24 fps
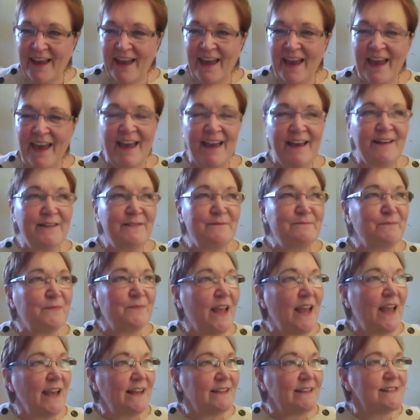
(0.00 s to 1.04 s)
And
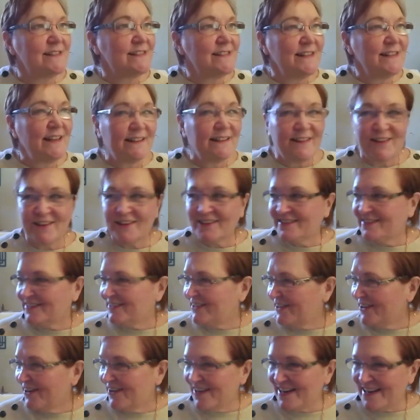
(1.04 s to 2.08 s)
Sid looked at
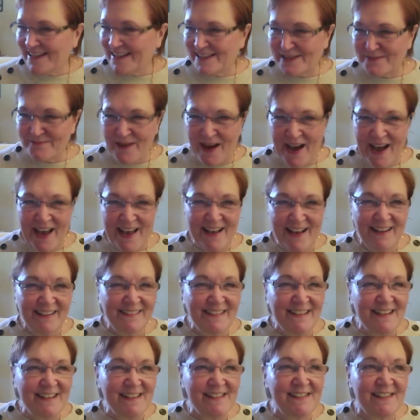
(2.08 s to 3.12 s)
her and he smiled
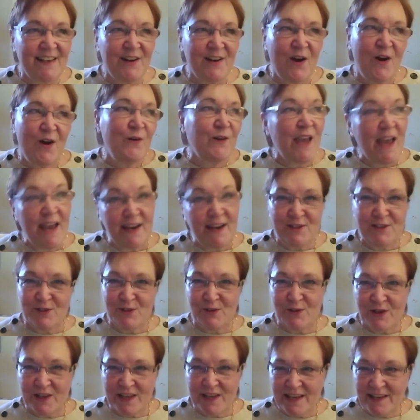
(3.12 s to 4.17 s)
and he said, okay,
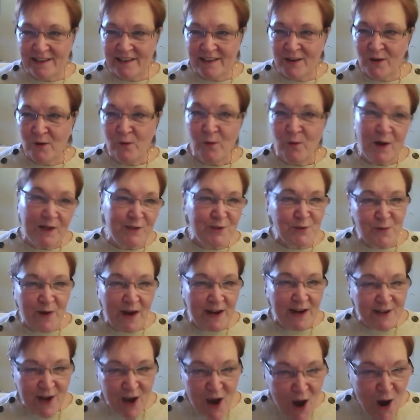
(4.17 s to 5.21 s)
Judy, what do
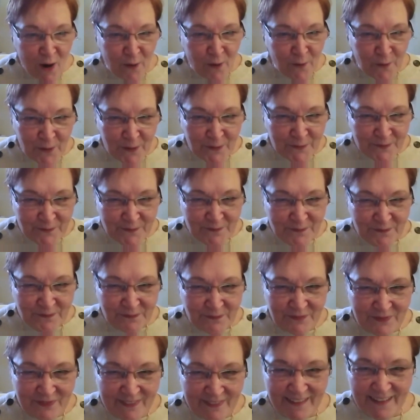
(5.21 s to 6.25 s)
I know?
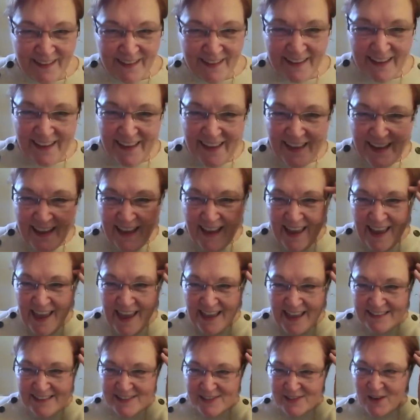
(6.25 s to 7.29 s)

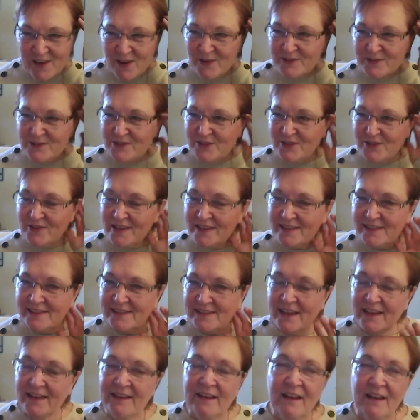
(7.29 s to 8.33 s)
And so Judy
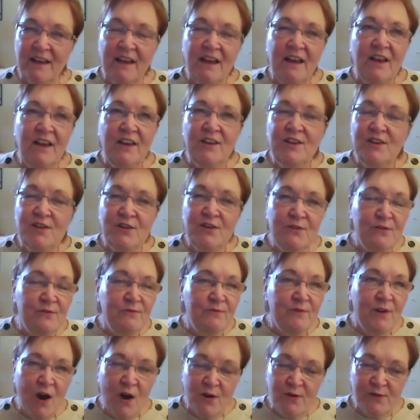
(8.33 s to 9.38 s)
said, you
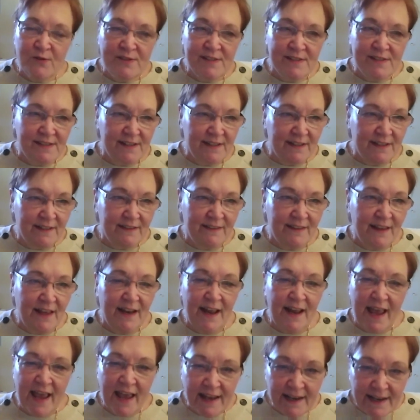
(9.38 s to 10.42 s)
know, Sid,
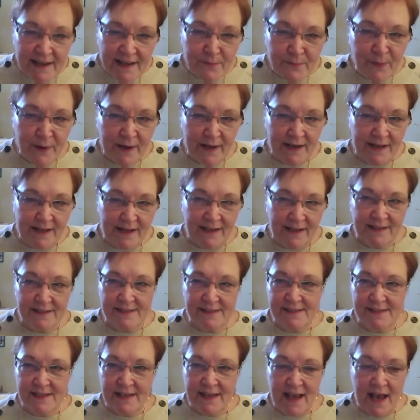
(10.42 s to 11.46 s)
that anybody can
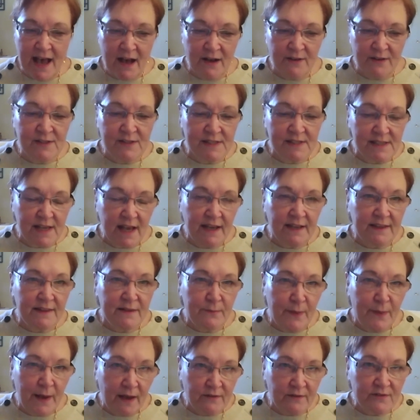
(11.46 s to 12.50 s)
see outside the
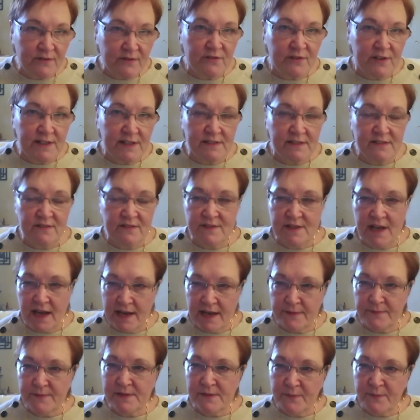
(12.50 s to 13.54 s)
boundaries of
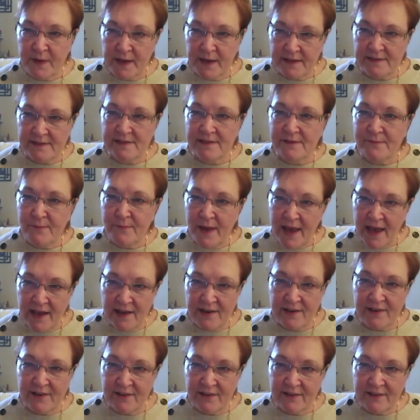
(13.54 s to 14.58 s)
time, space, and
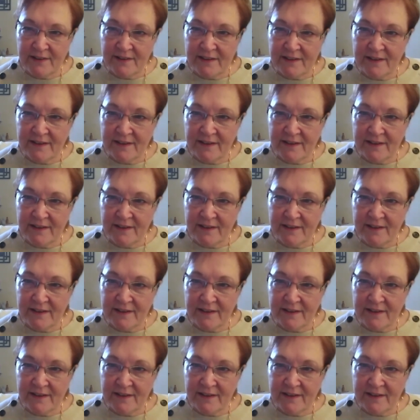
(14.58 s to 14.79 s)
matter.